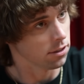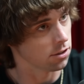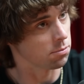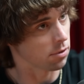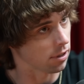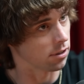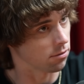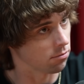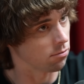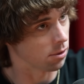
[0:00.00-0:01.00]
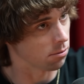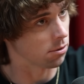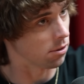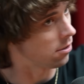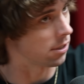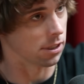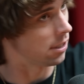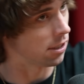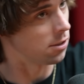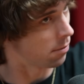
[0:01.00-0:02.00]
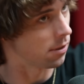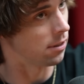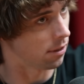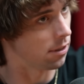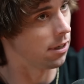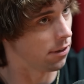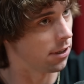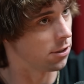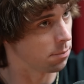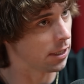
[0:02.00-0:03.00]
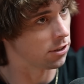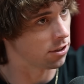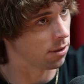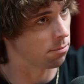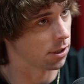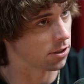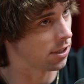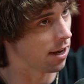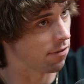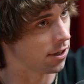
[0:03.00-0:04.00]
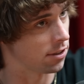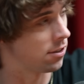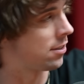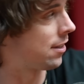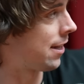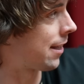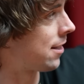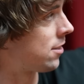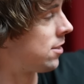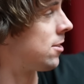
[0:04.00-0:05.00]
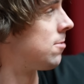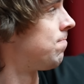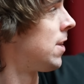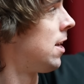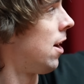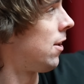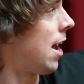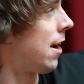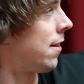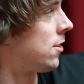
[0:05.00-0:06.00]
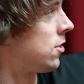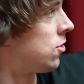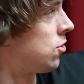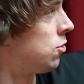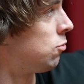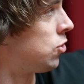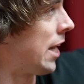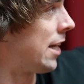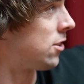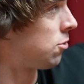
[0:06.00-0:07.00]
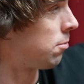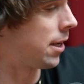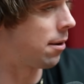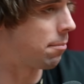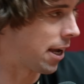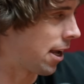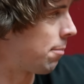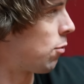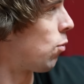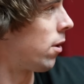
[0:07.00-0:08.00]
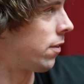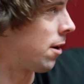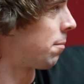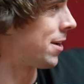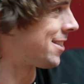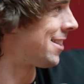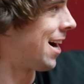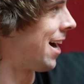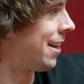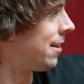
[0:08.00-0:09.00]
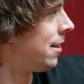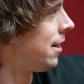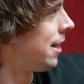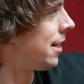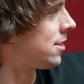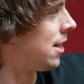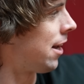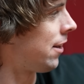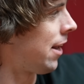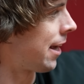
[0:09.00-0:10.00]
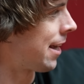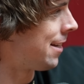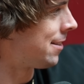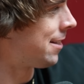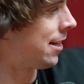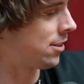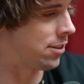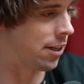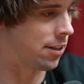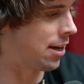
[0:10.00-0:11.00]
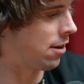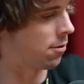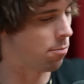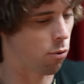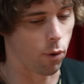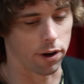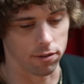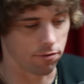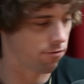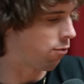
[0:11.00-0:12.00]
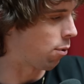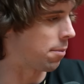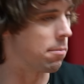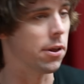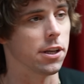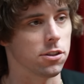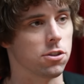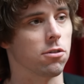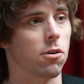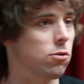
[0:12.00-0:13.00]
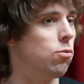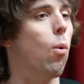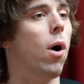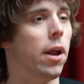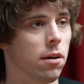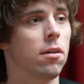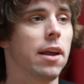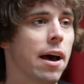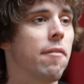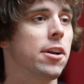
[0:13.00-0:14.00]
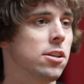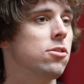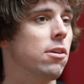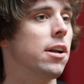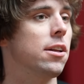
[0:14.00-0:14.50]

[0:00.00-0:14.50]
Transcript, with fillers: this is probably what we're looking at. It's probably not an alien spaceship because the evidence, like this is a lot of this is too chancery. I'm making up a word there, but yeah. it's not it's not like intense, like down to point forty million zeros one evidence or